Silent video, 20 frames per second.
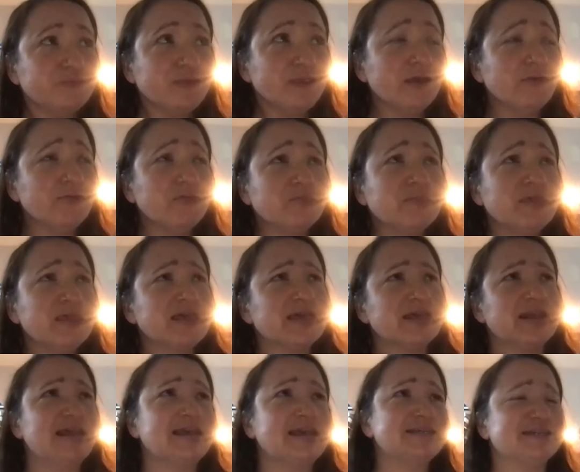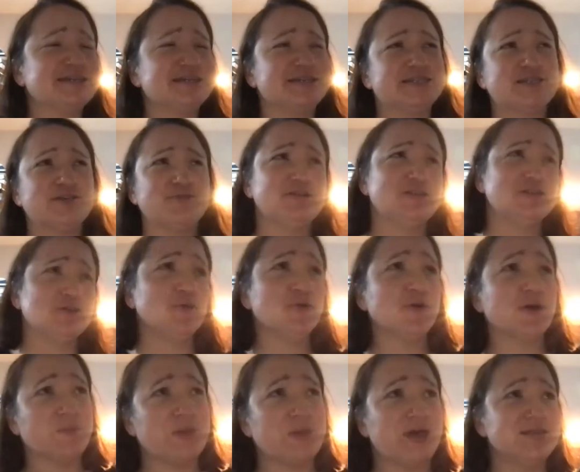I would meet Canadians who would
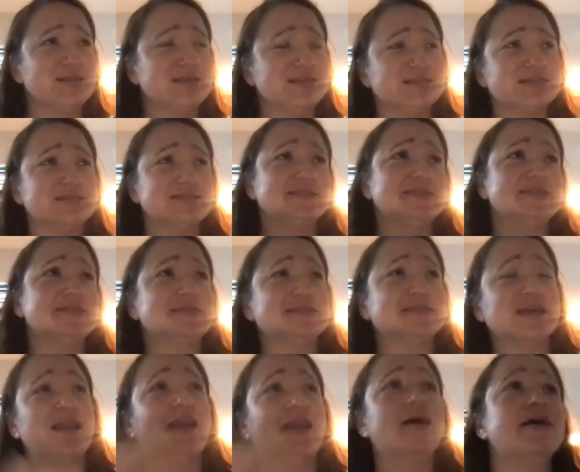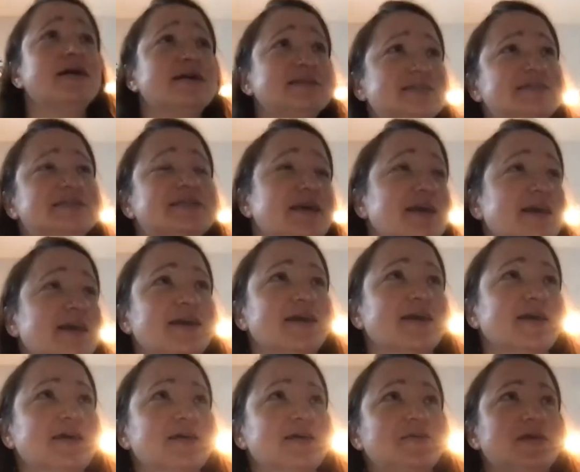talk about this this class
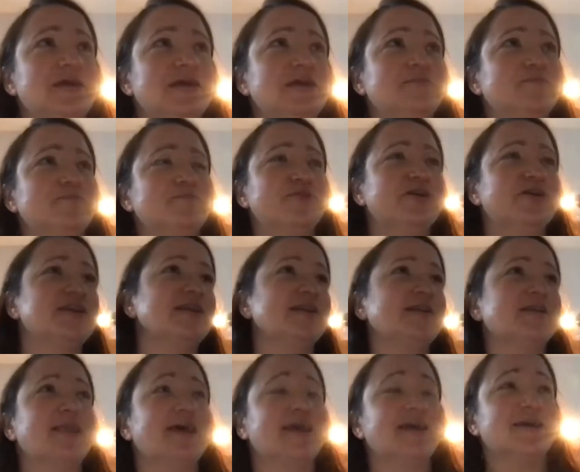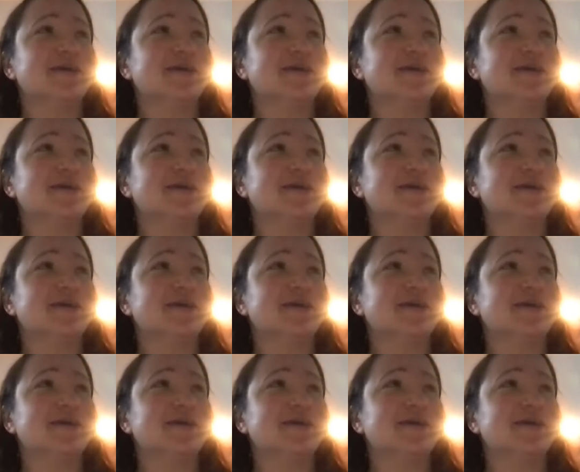thing in in Britain, like